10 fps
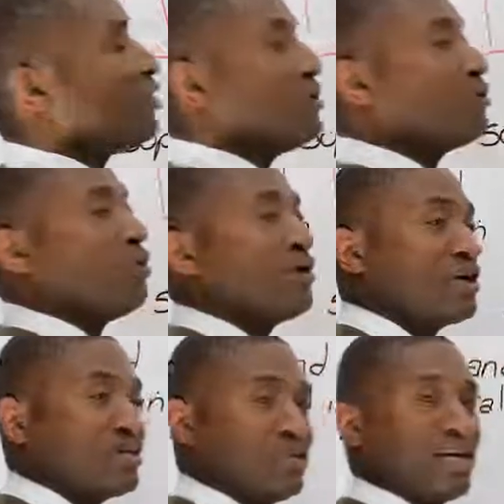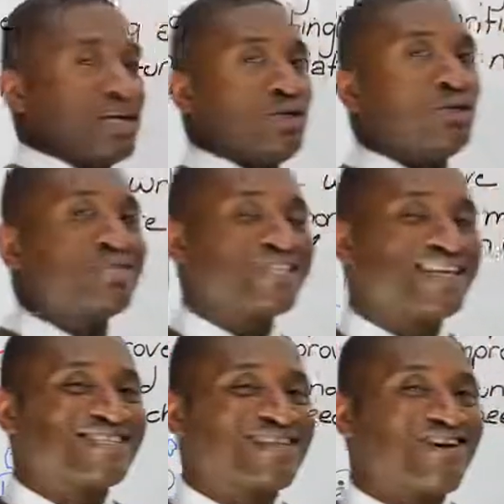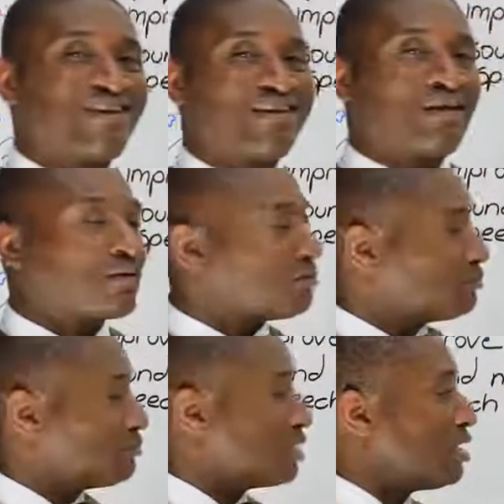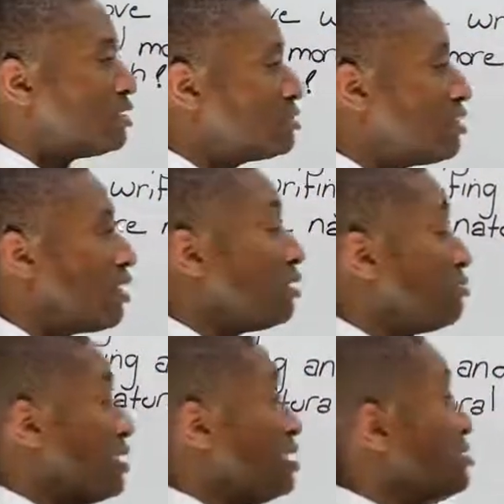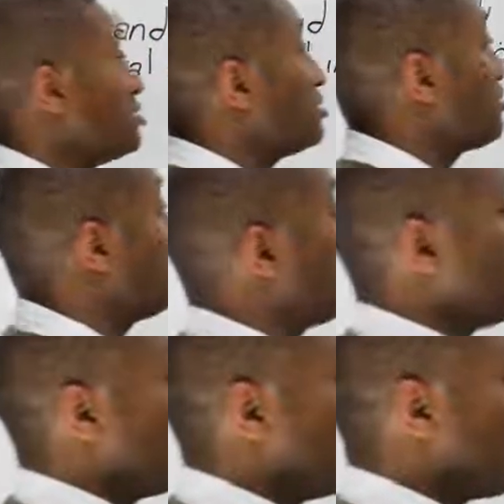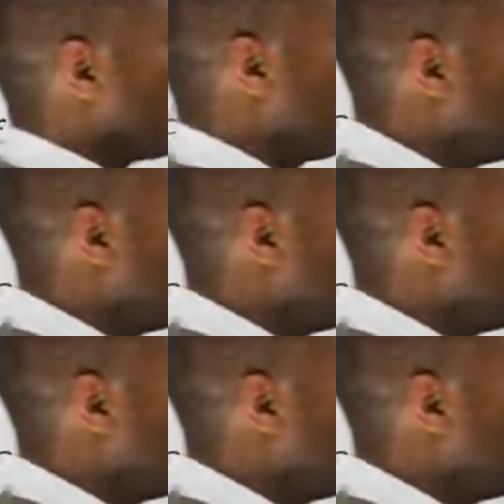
very boring today, you can say dull. Dull means very boring.